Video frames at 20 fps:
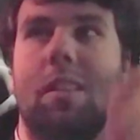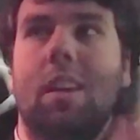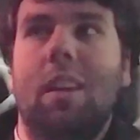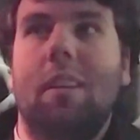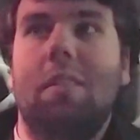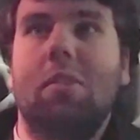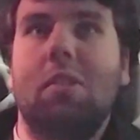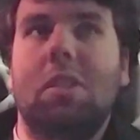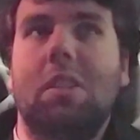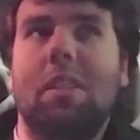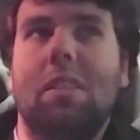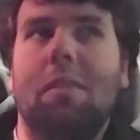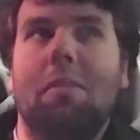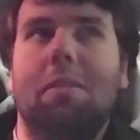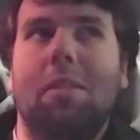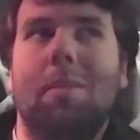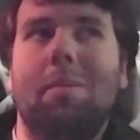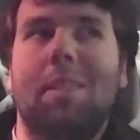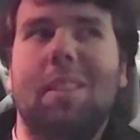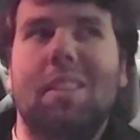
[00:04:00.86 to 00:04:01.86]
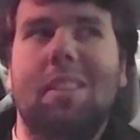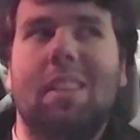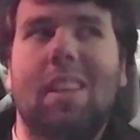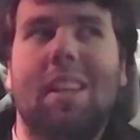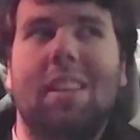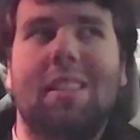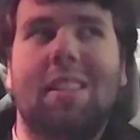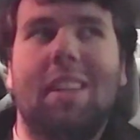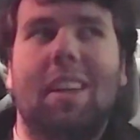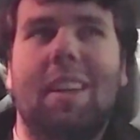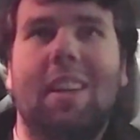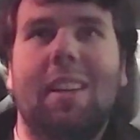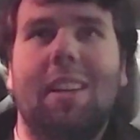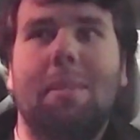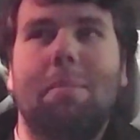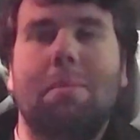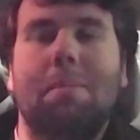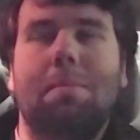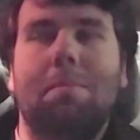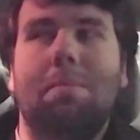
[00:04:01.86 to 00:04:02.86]
I haven't seen the film since last night and
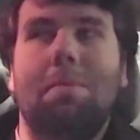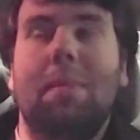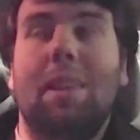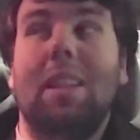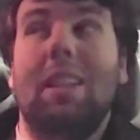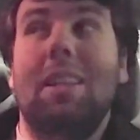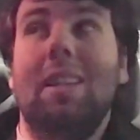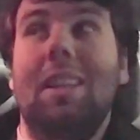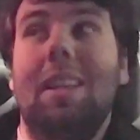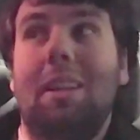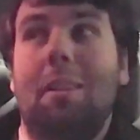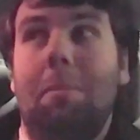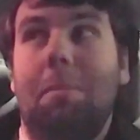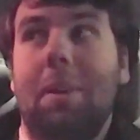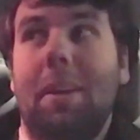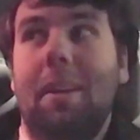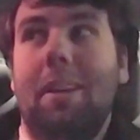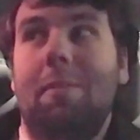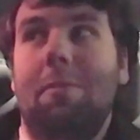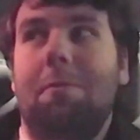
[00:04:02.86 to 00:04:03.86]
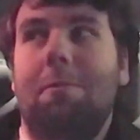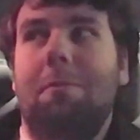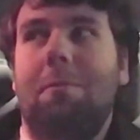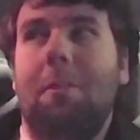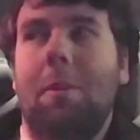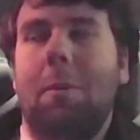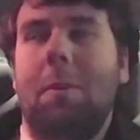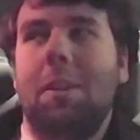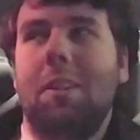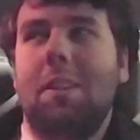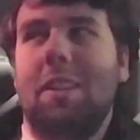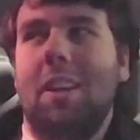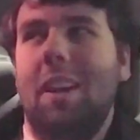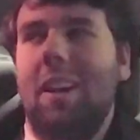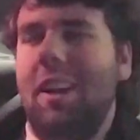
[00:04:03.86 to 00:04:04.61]
I'm a little bit focused